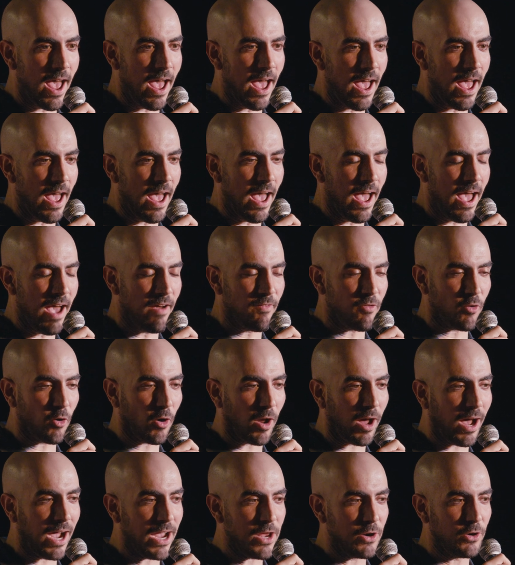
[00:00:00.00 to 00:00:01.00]
ever
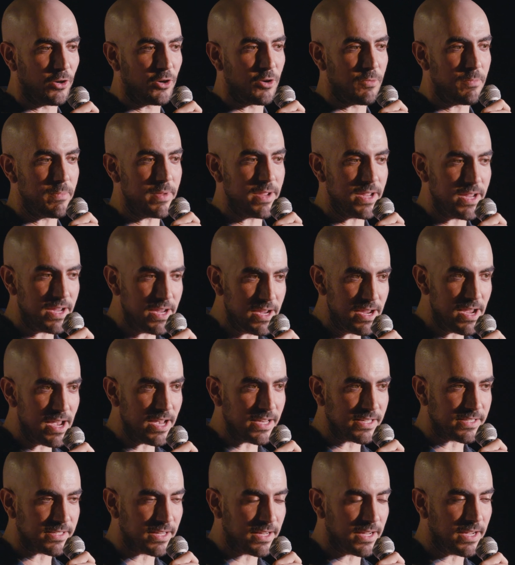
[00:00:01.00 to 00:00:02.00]
hired me
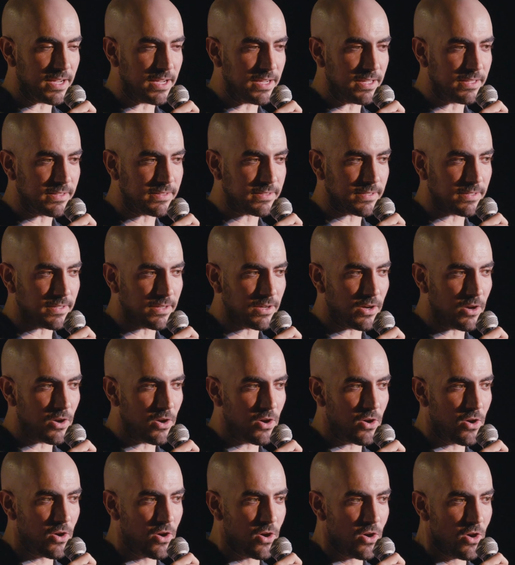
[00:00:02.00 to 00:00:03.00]
as a t
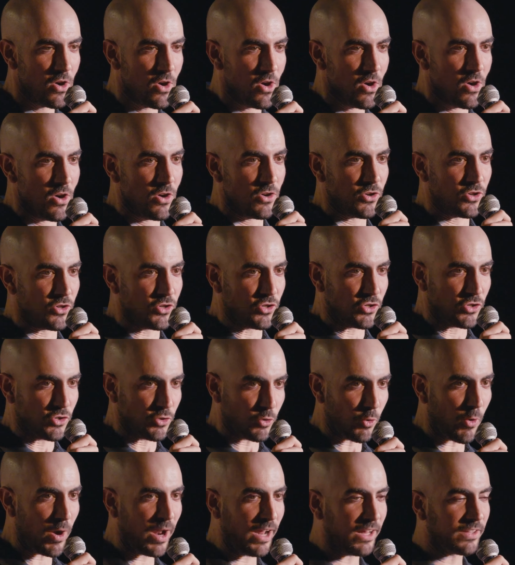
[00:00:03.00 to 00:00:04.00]

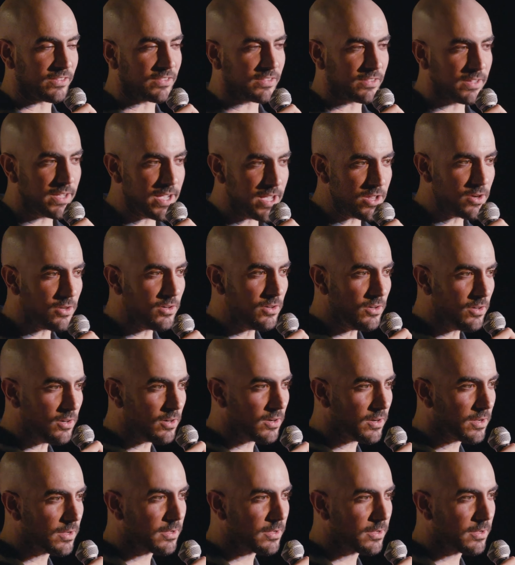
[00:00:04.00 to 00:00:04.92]
translator,